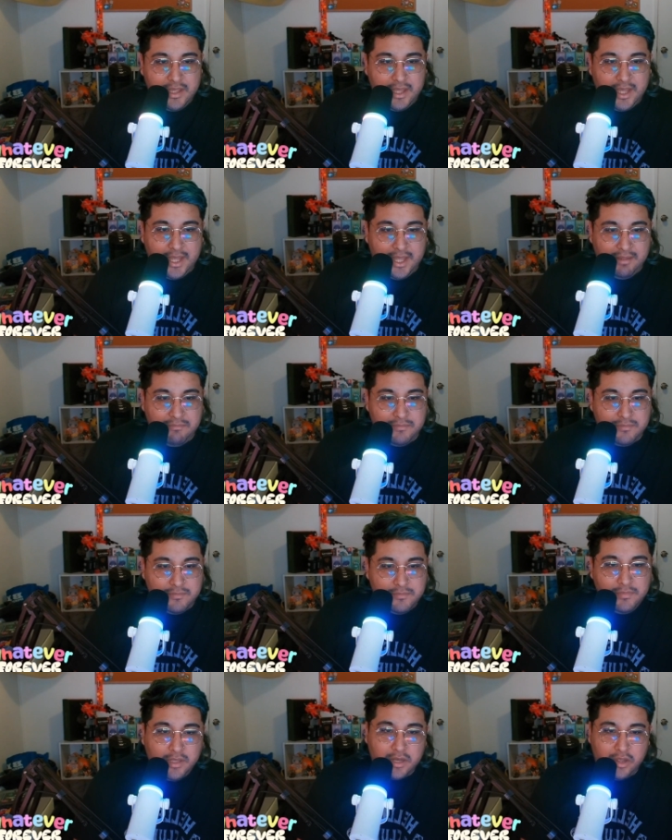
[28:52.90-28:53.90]
um,
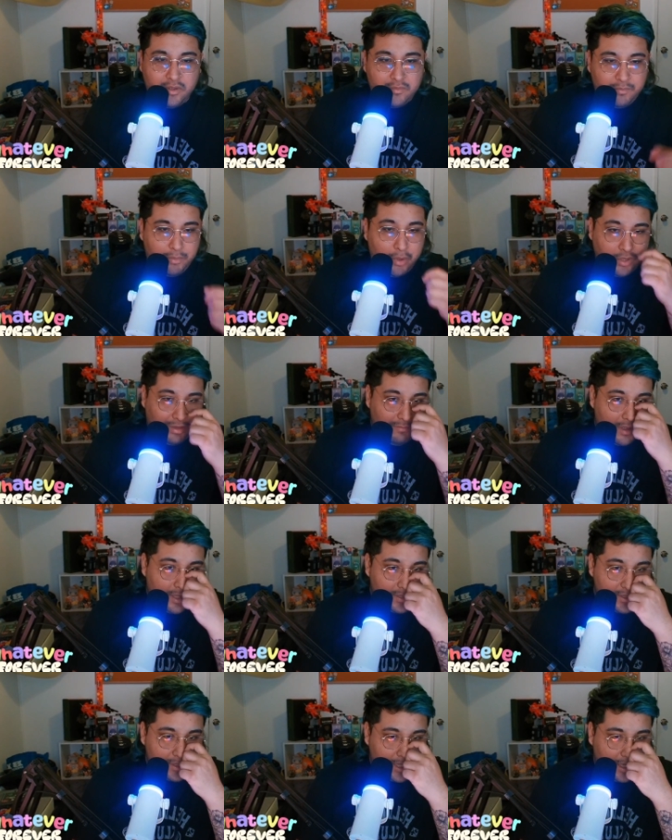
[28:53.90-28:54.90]
you know,
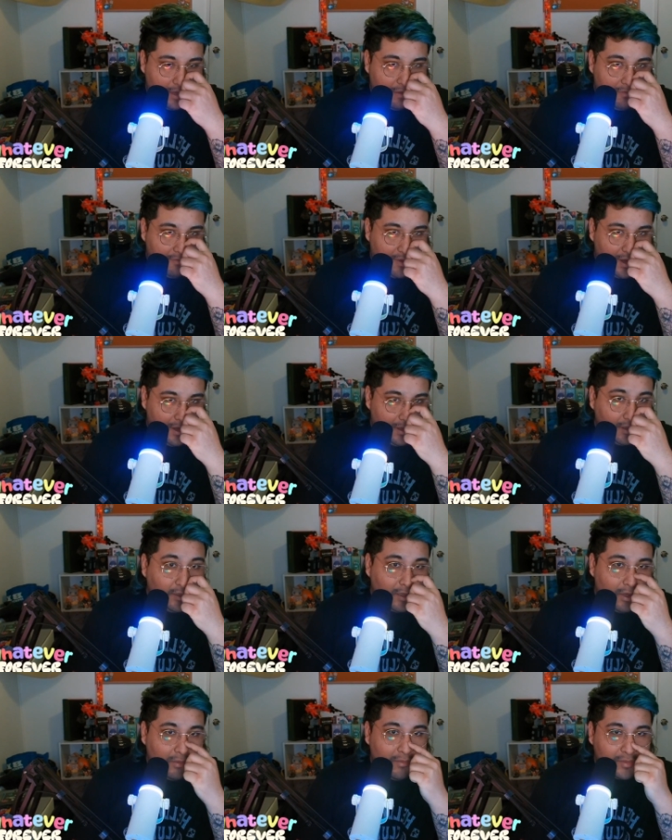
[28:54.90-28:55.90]
Pokemon stuff and, you
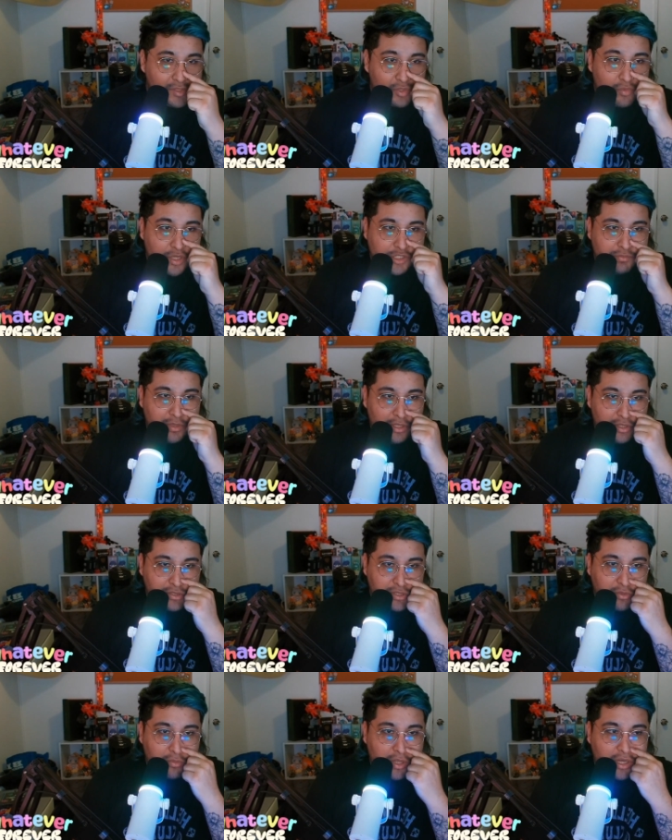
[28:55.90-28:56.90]
know, squishmallows
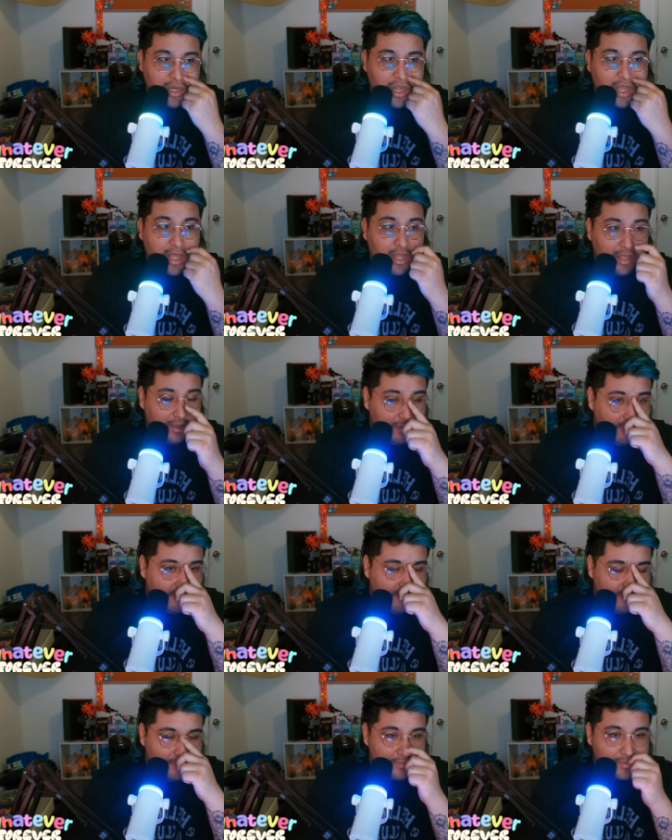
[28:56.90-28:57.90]
and whatnot of
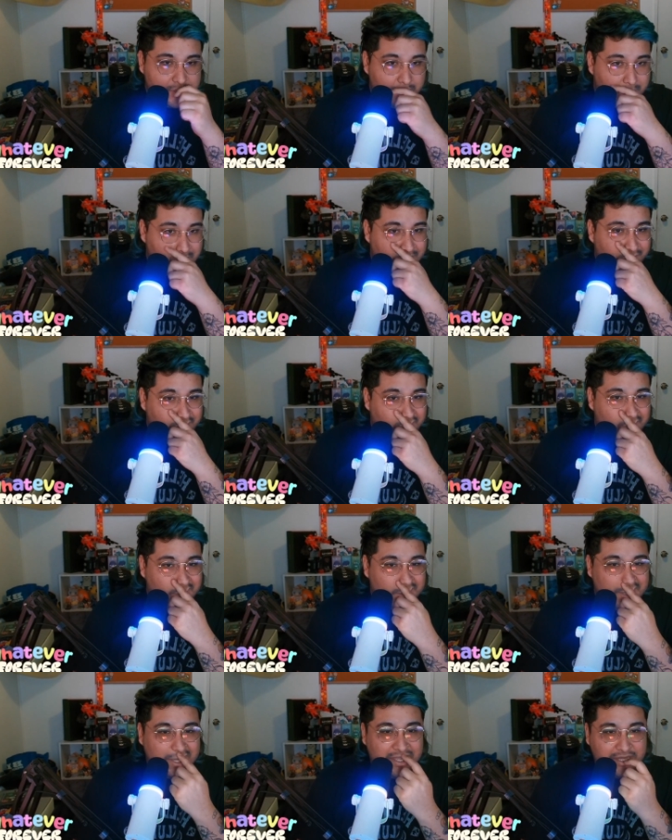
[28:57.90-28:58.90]
some of my
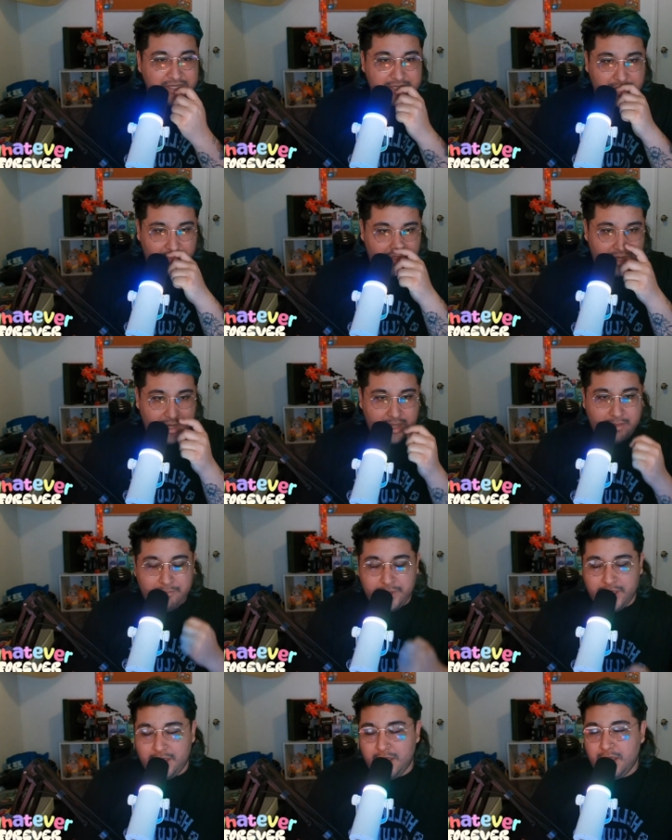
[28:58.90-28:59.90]
favorite things and whatnot.
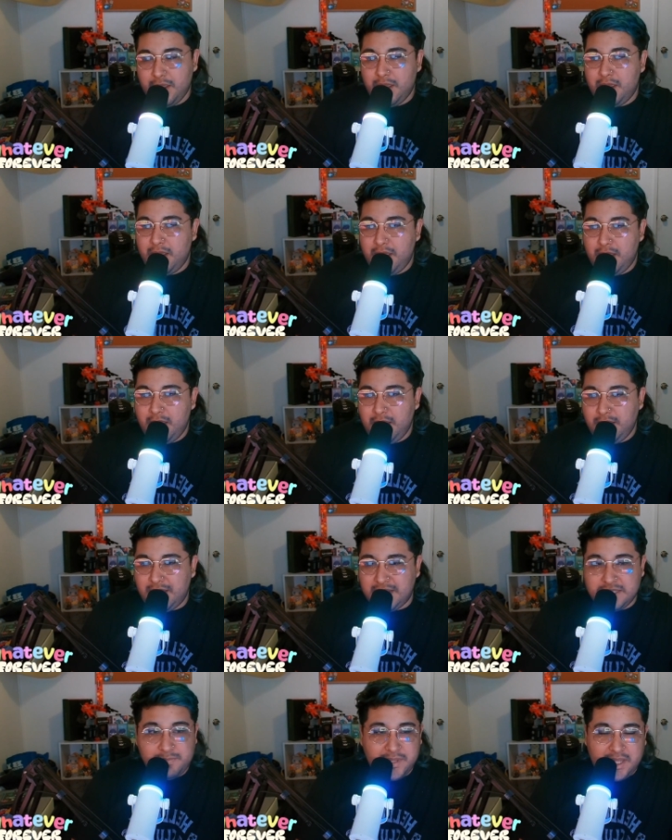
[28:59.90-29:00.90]
But
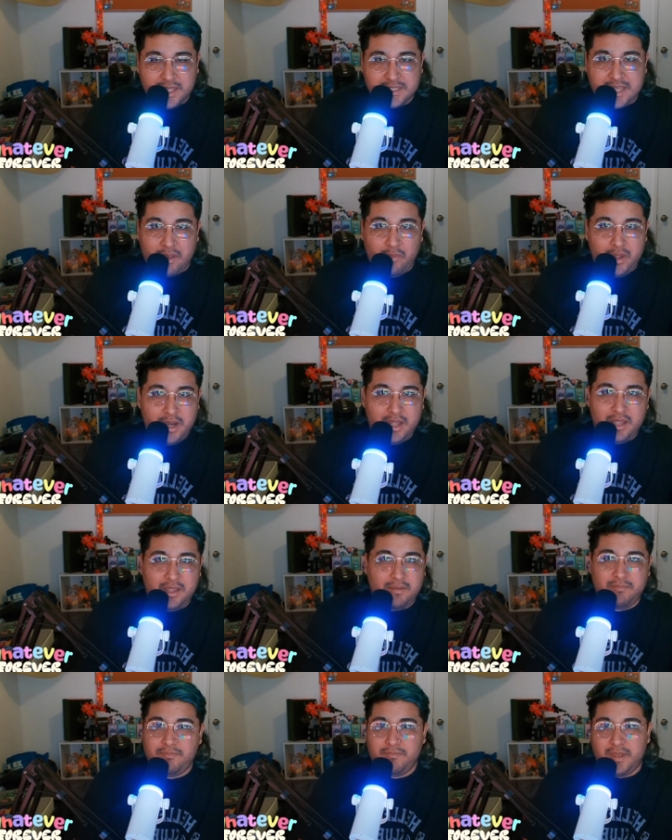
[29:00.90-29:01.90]
that's because I
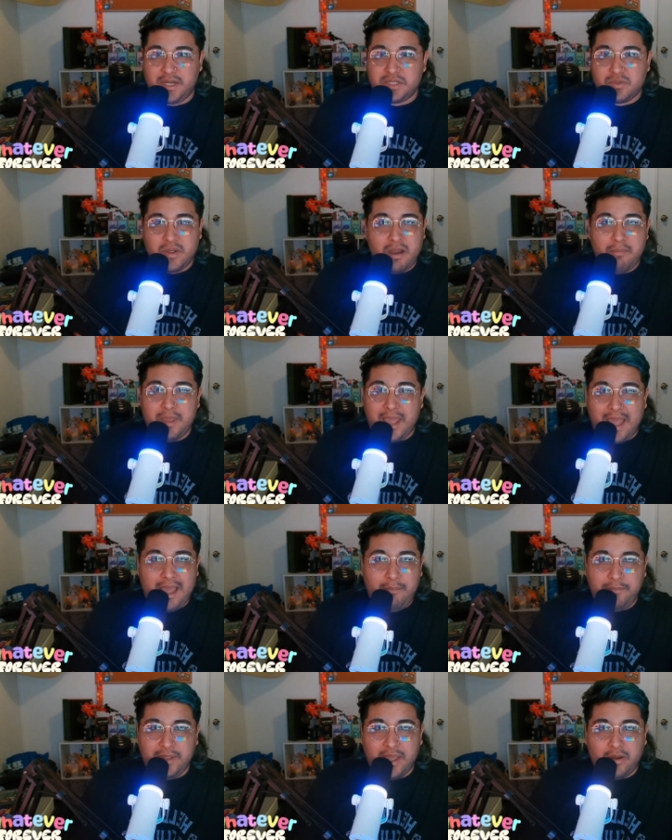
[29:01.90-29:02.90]
wanna I just wanna be happy.